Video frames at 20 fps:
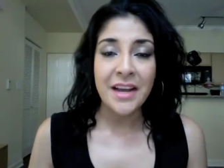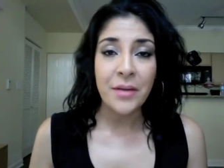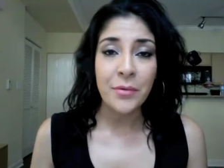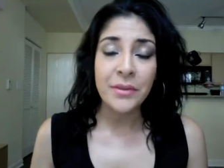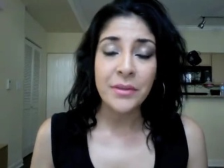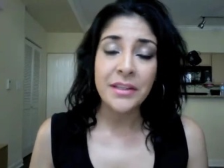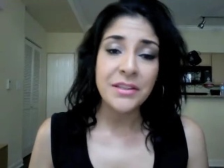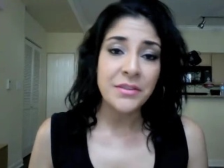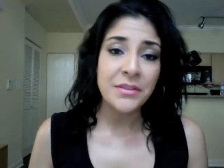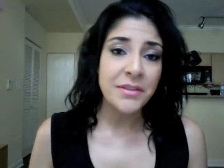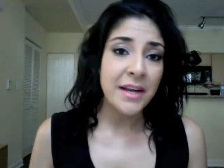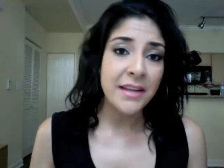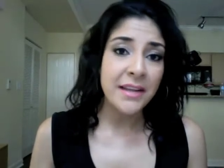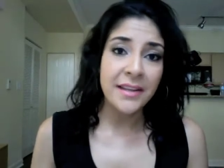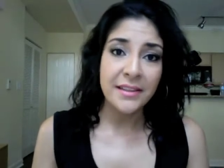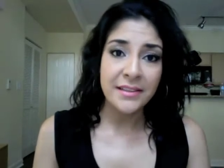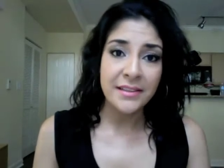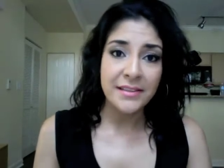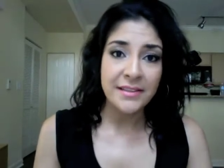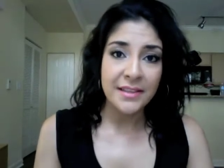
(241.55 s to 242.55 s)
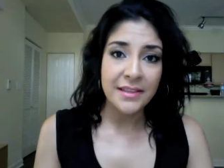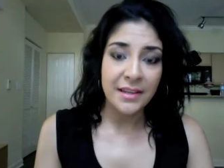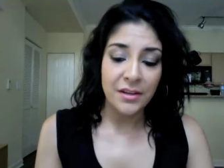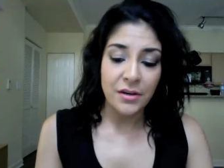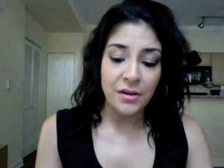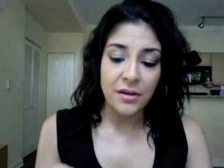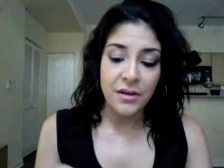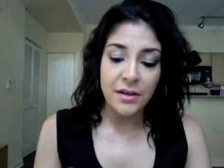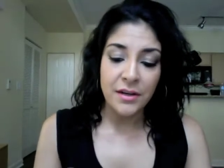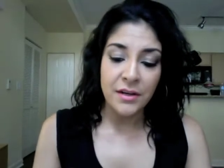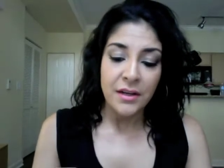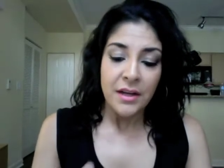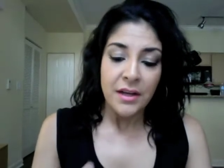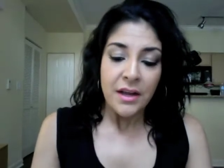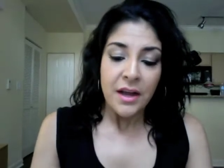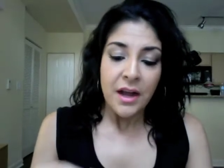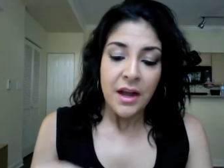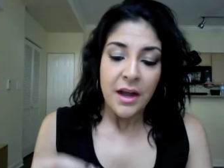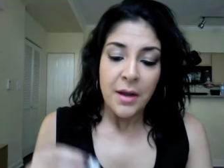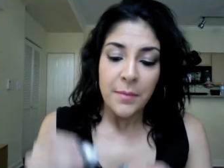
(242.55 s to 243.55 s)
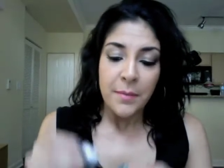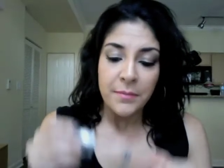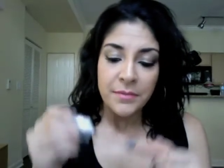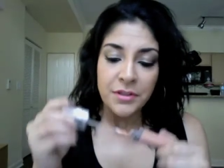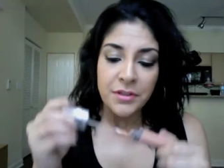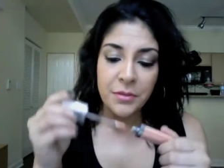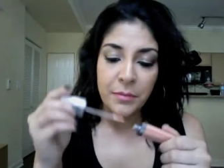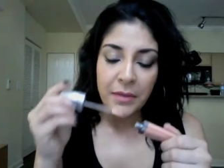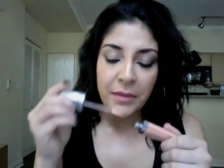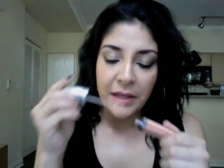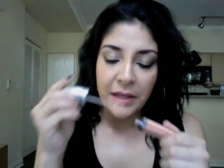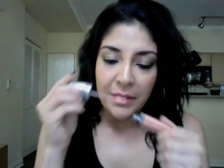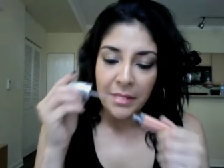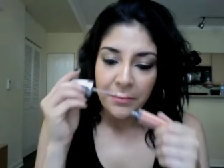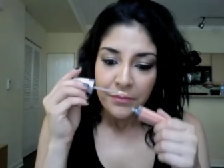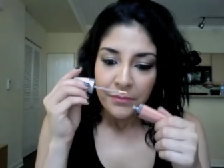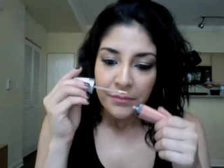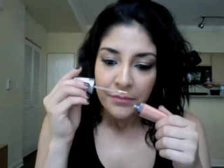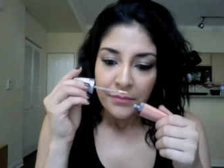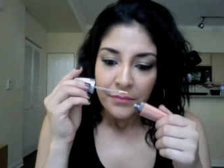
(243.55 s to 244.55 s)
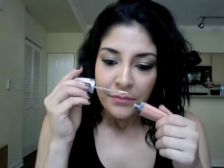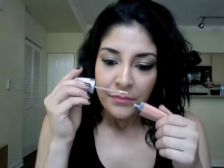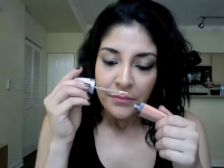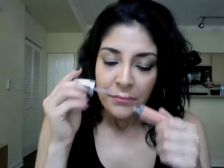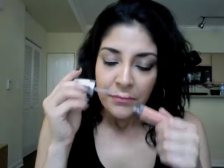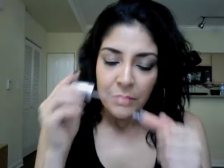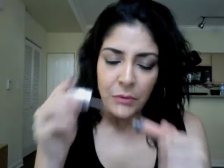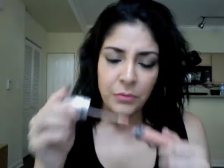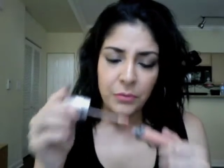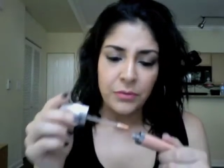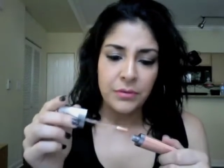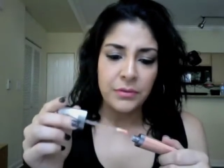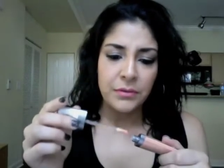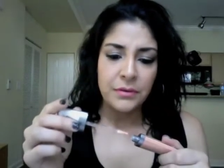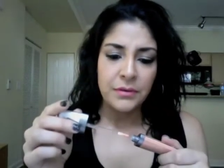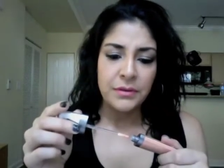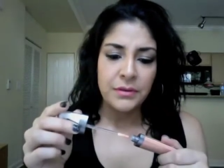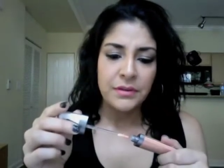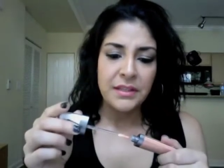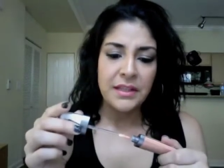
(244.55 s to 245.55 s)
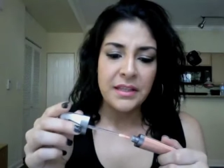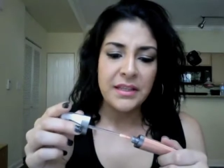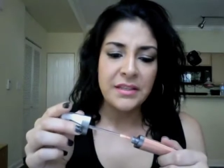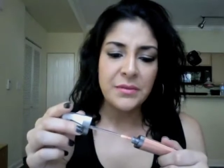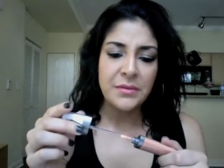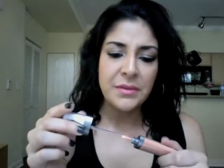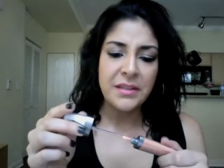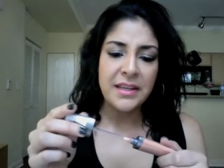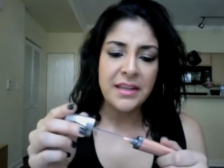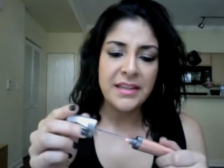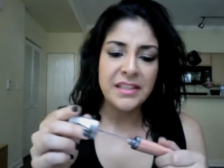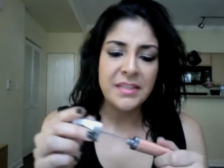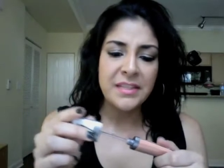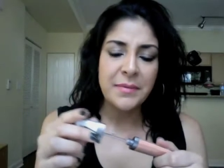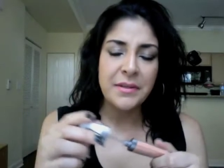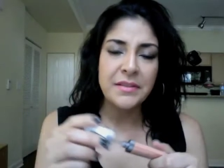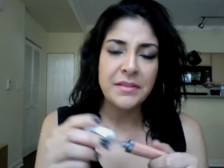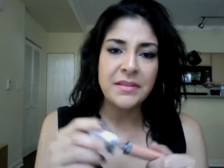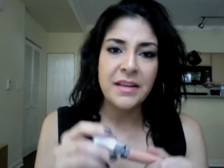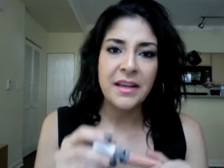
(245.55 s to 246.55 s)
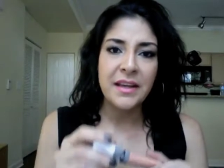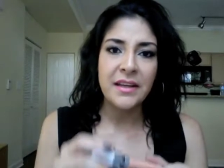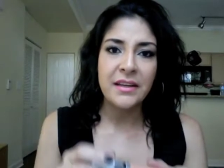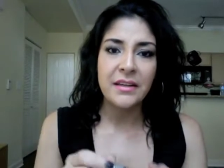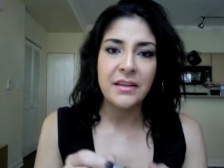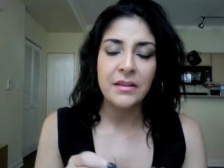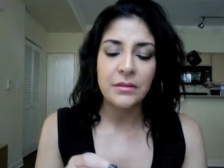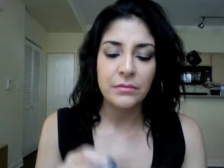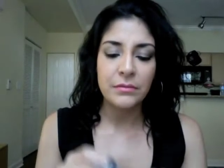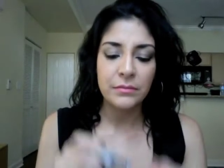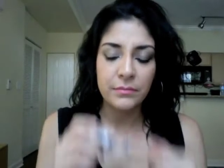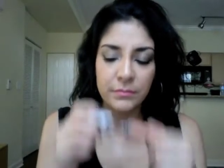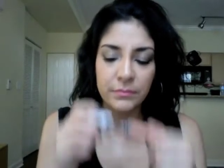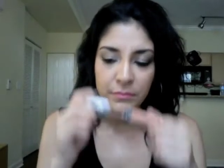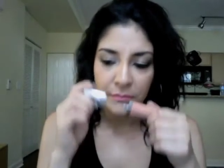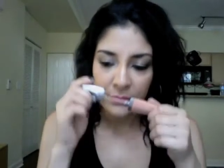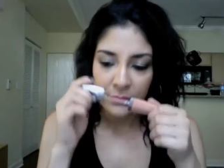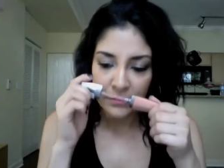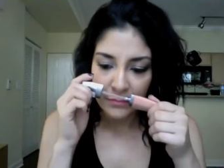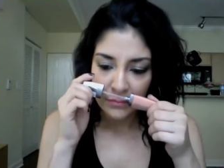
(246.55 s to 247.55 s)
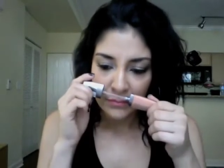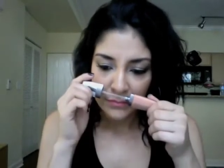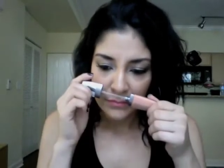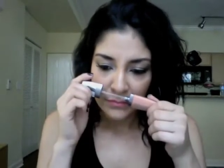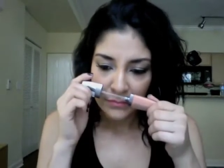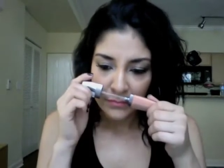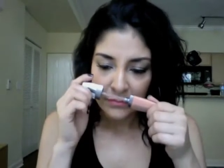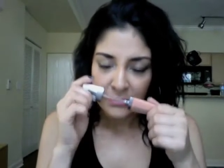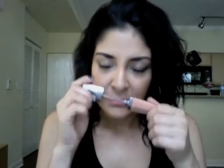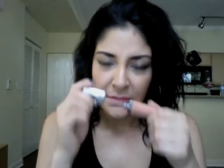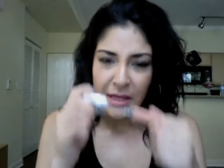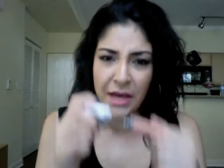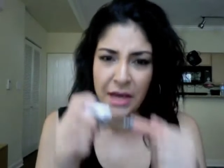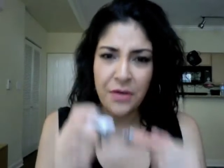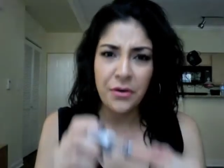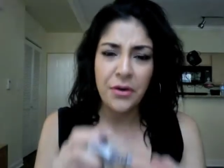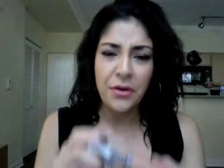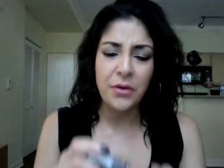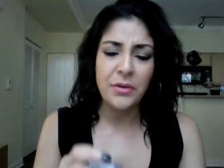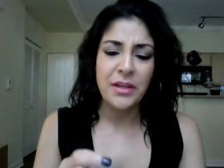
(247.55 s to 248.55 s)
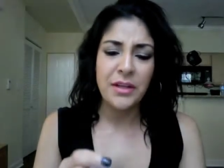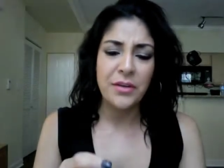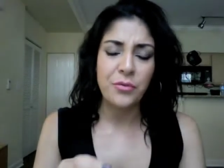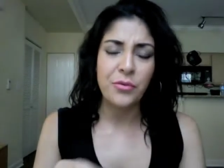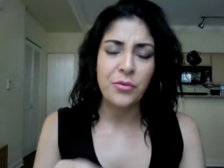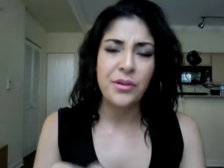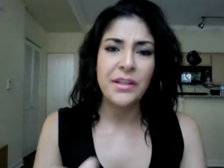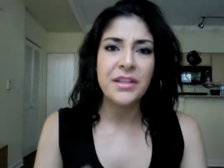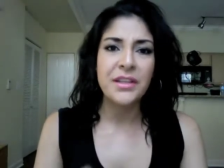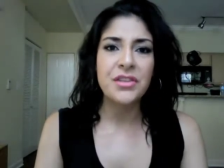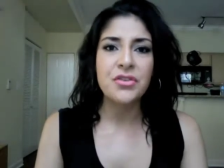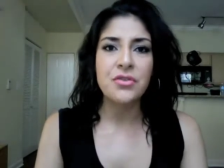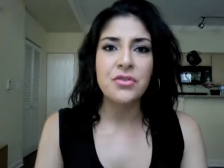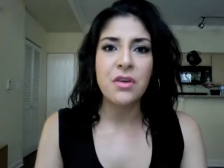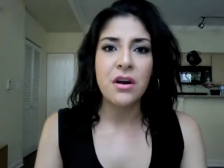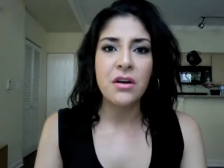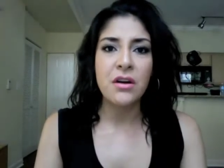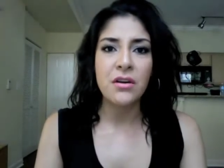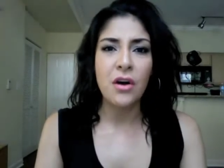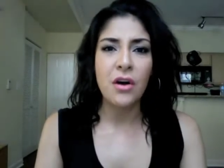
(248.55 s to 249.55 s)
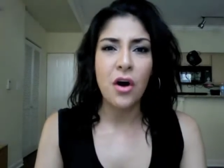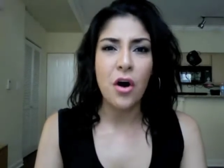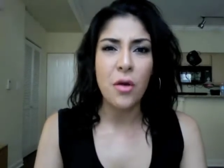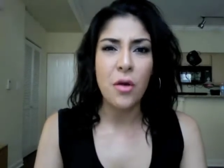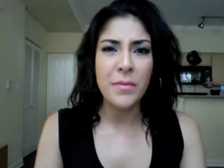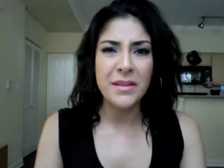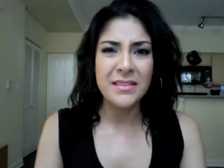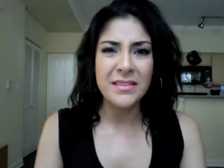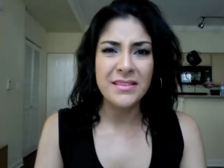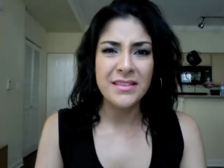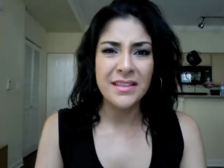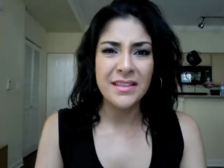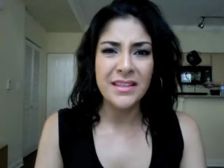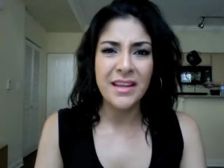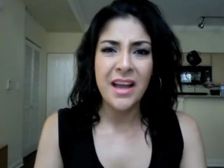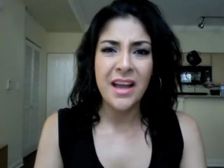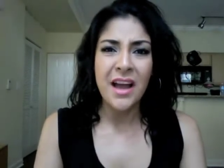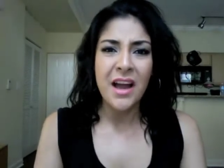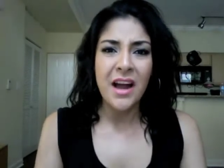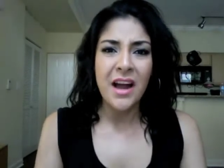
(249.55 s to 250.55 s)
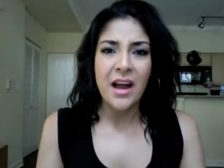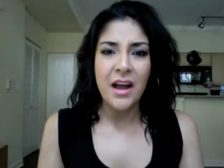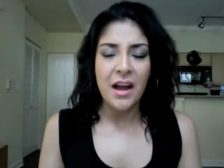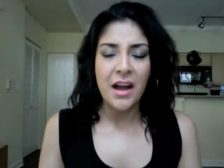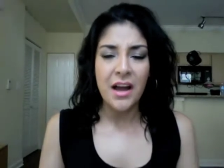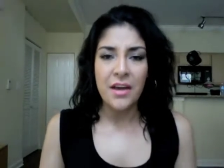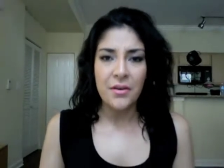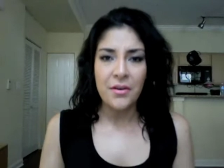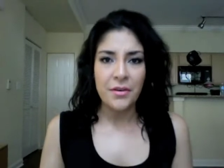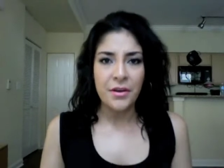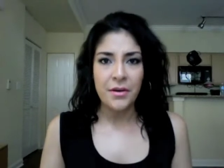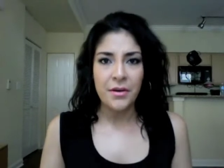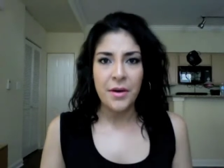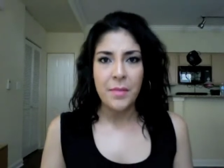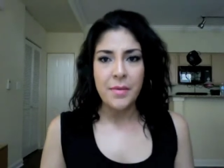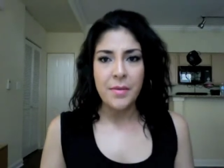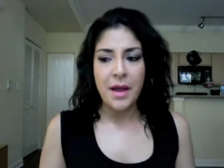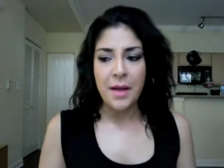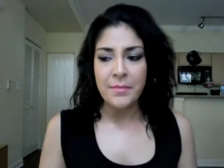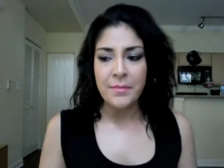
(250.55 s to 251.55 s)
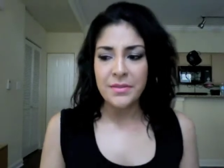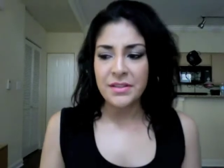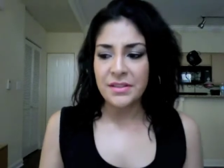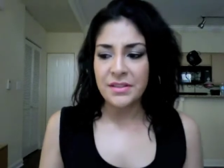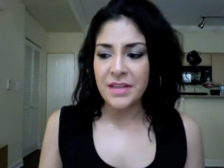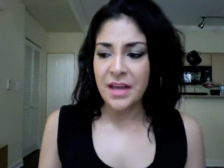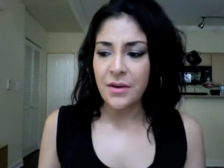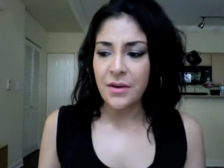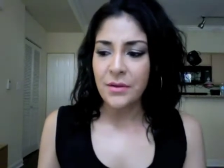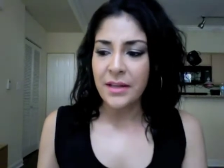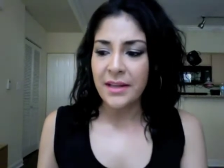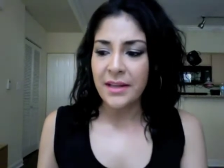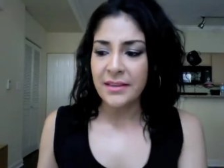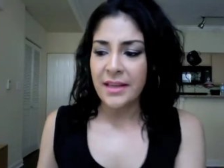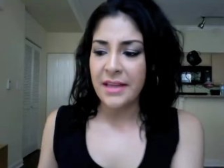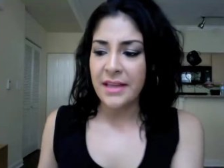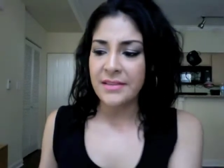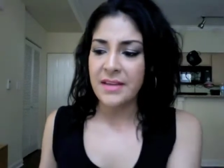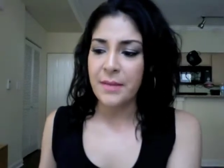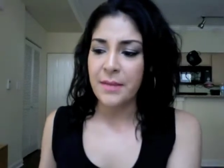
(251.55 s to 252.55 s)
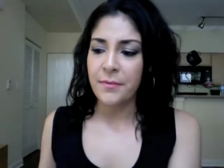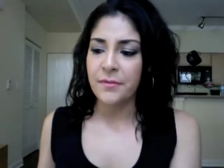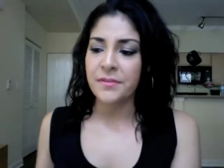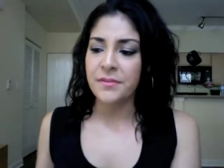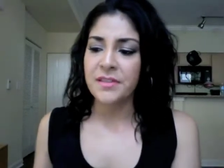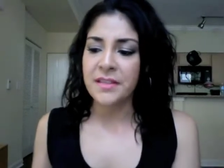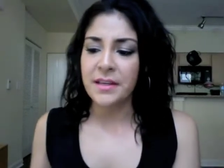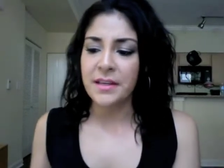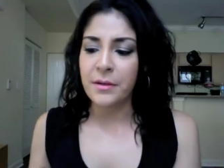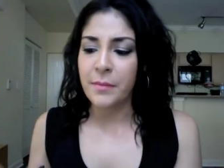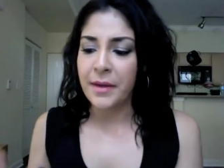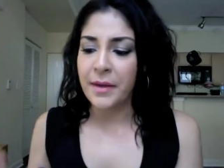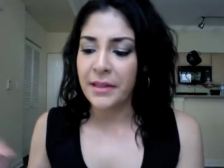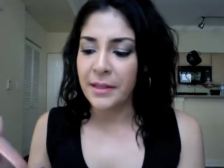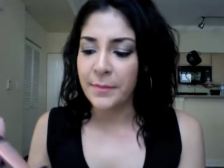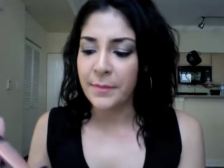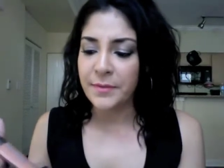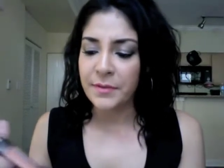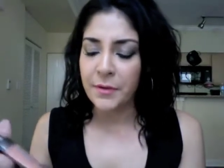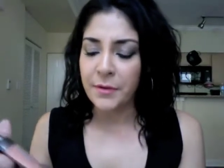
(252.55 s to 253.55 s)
I really do not like the scent at all. Um, to me, oof, see this one like smells like, I don't know, like really strong almond scent. I don't know. I'm, I'm just, I don't like that type of scent on my lips.